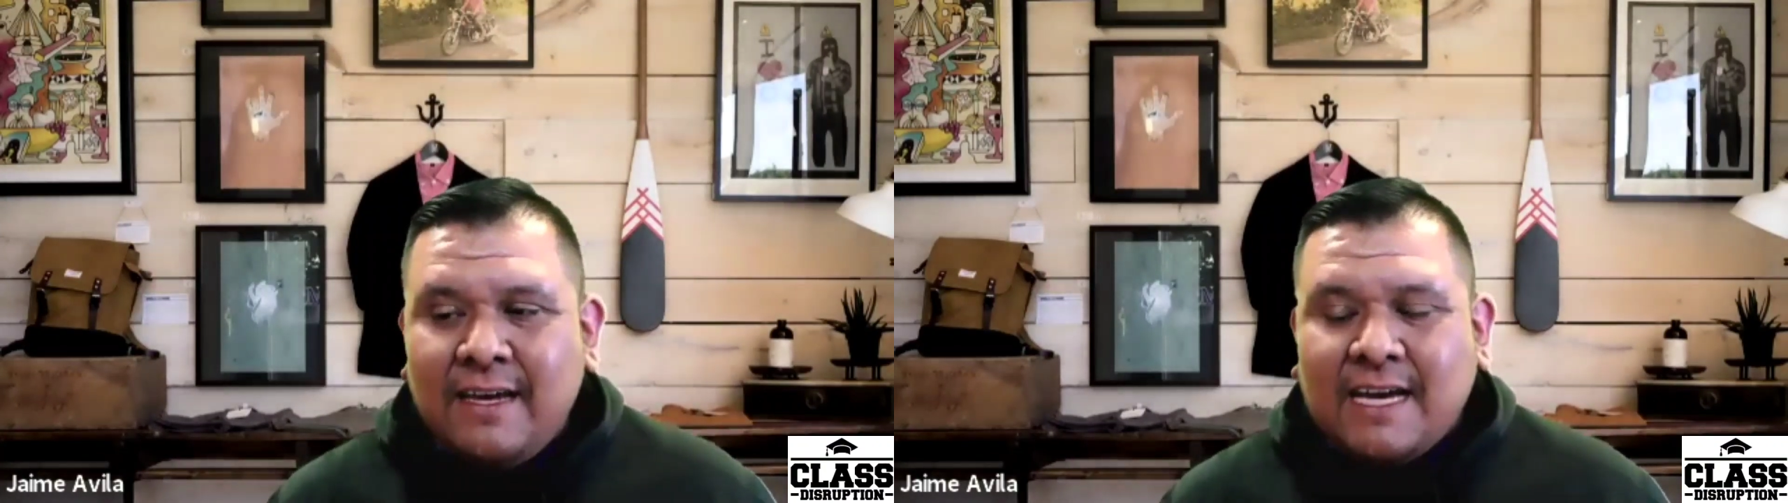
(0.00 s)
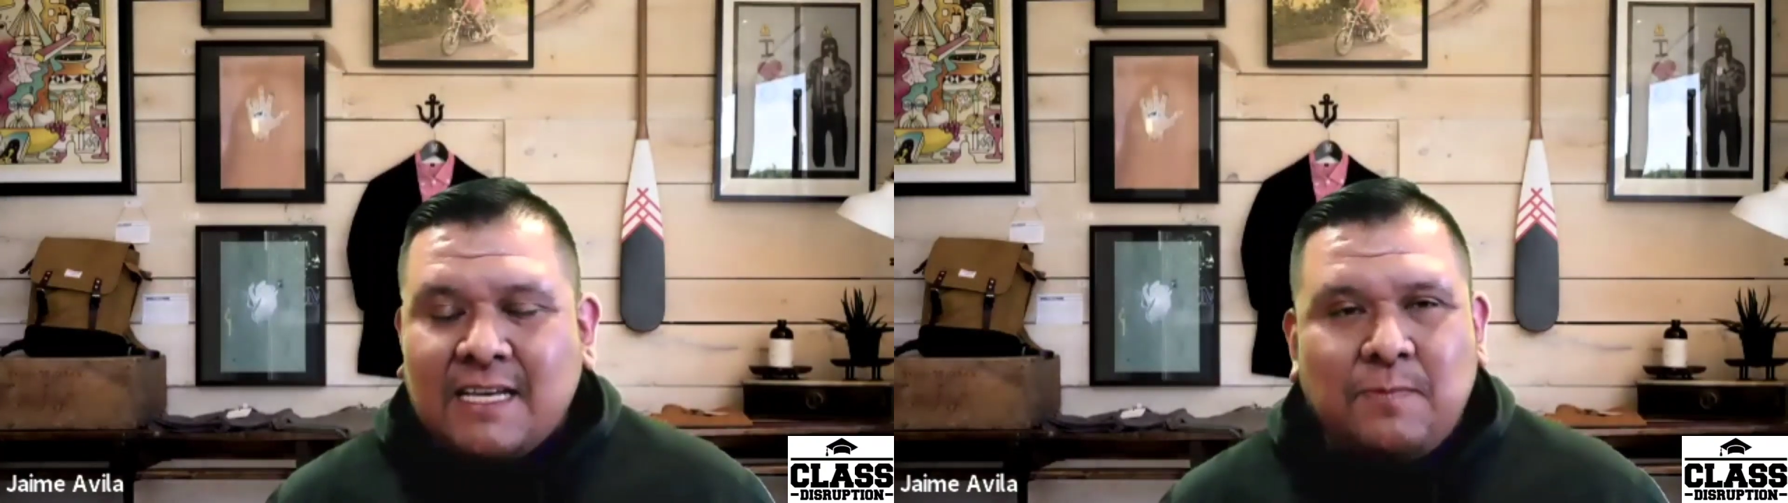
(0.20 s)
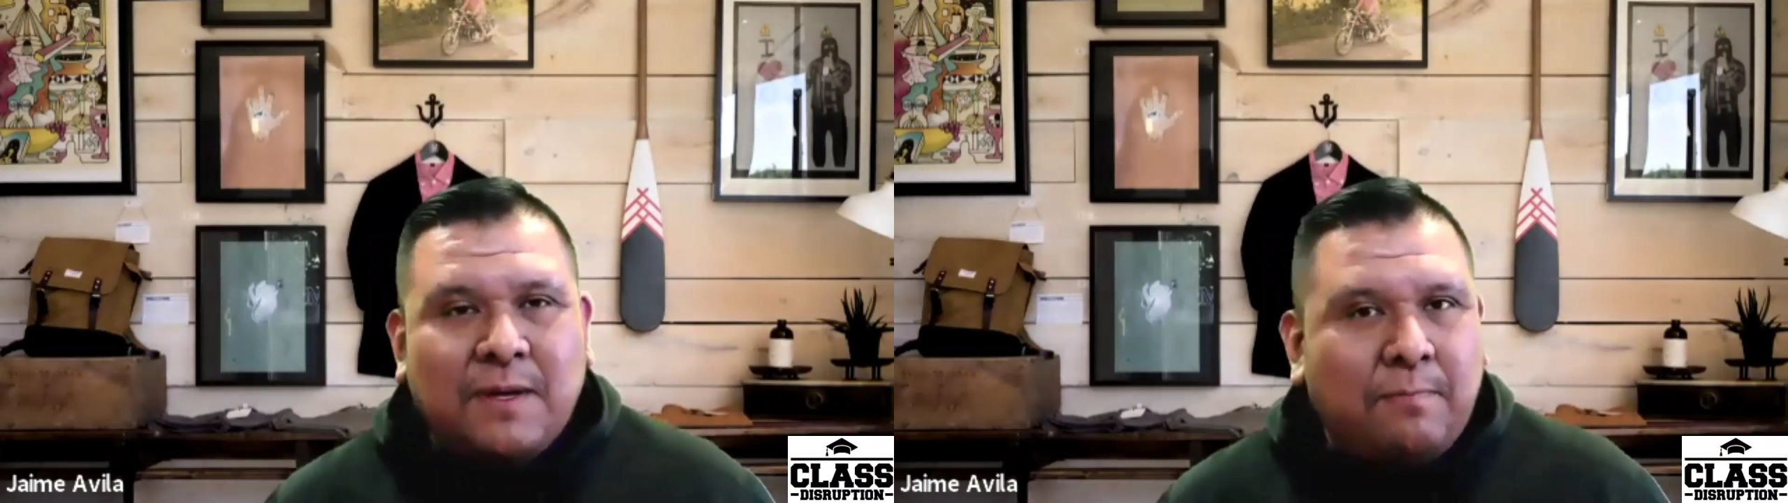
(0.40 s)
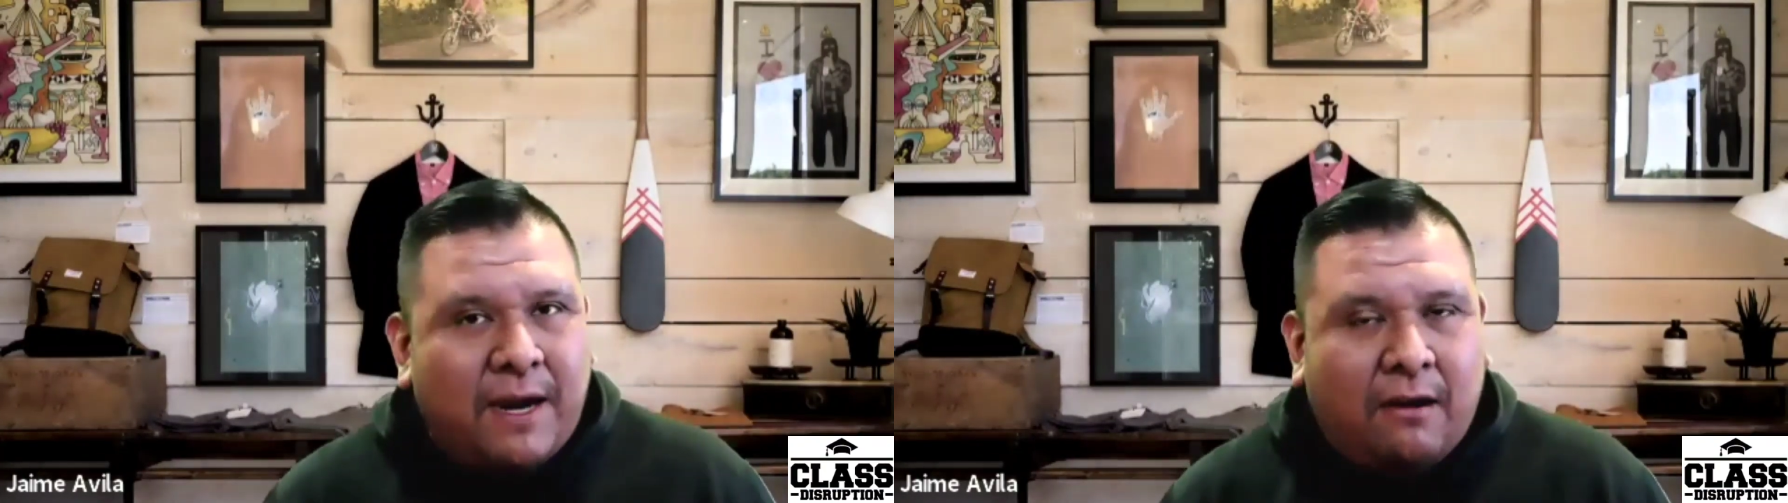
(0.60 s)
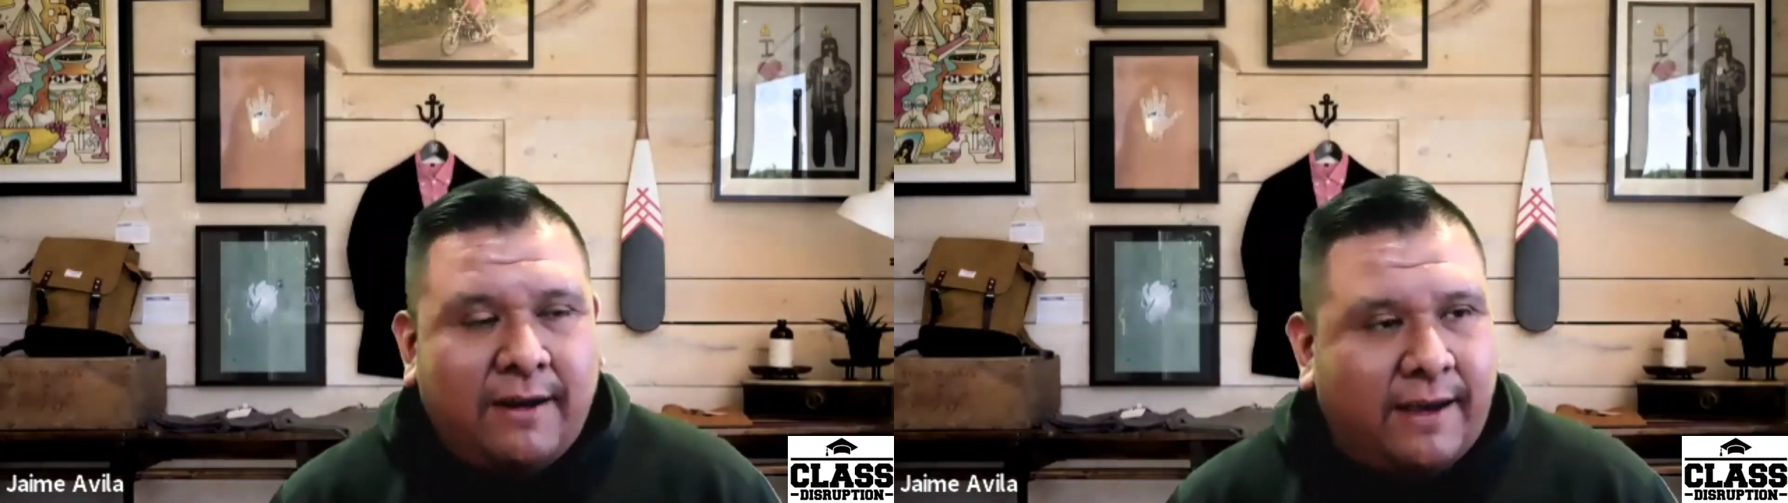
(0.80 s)
has been
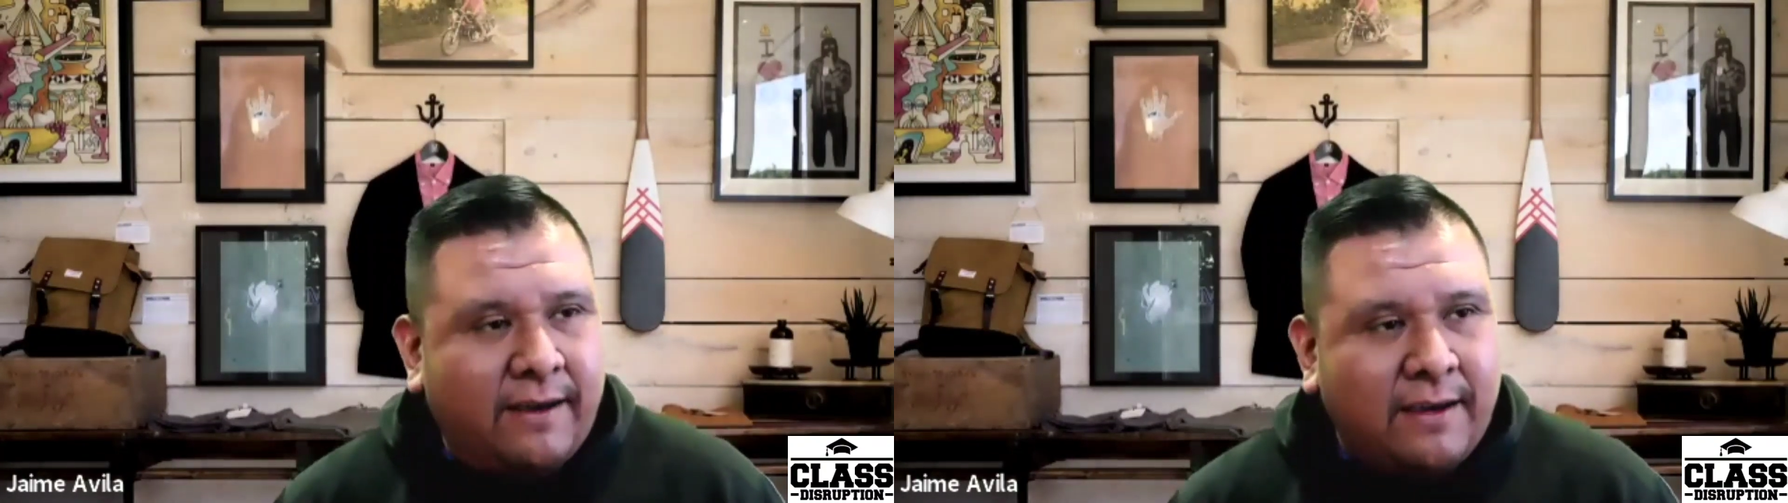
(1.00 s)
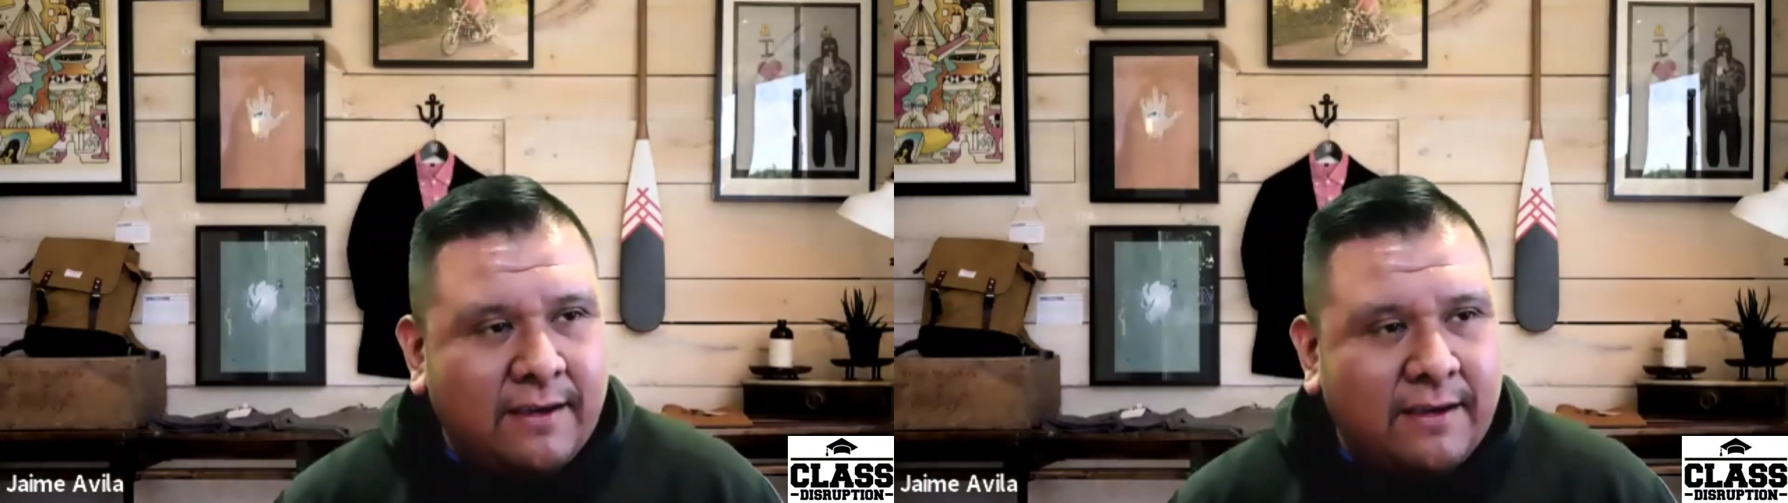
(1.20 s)
PEARDECK.